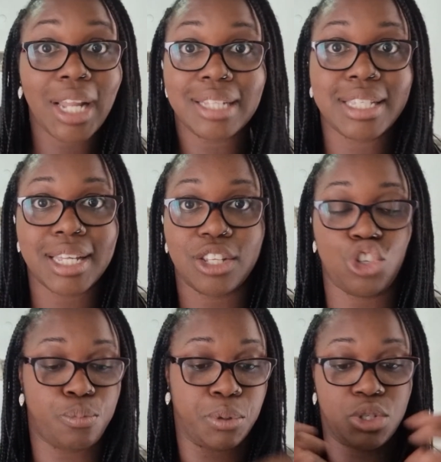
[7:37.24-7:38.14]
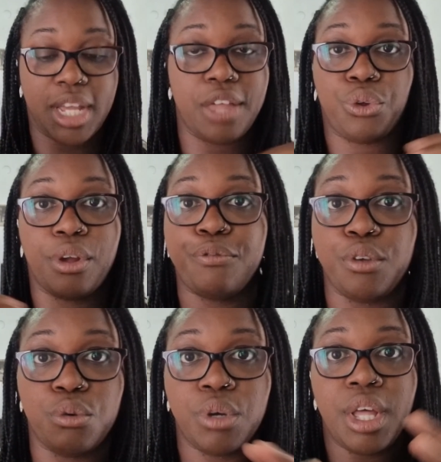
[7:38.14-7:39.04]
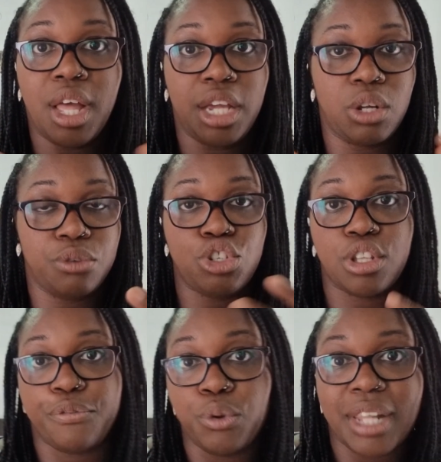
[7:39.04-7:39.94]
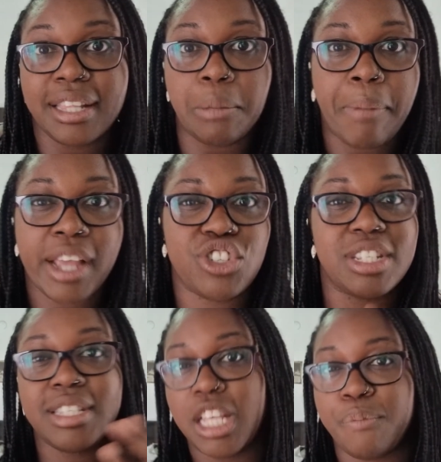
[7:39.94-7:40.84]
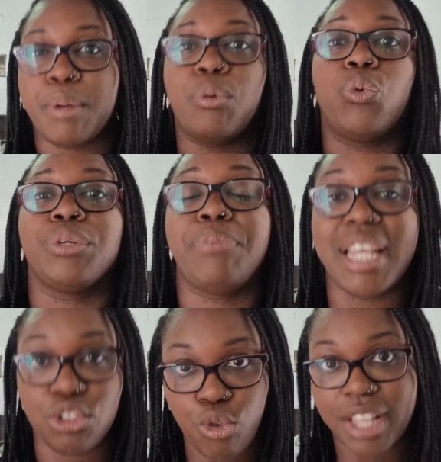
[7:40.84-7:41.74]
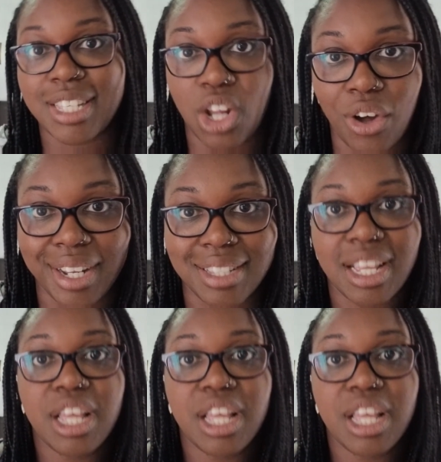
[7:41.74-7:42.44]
I did is just put together a few landing pages and see if people would be interested on it.